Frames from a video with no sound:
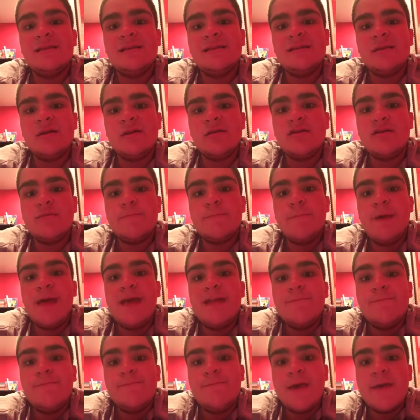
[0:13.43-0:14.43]
Circle
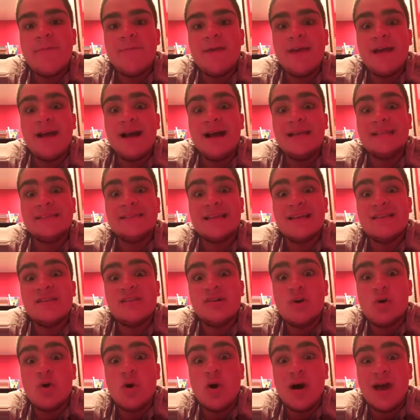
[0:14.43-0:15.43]
band Baby Einstein
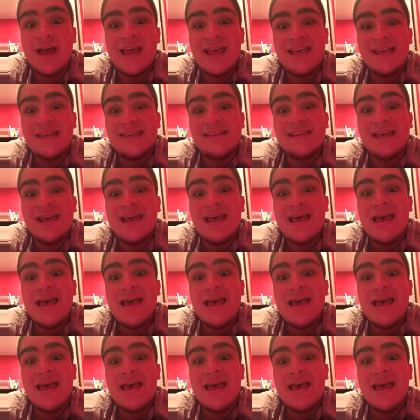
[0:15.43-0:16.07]
Toys.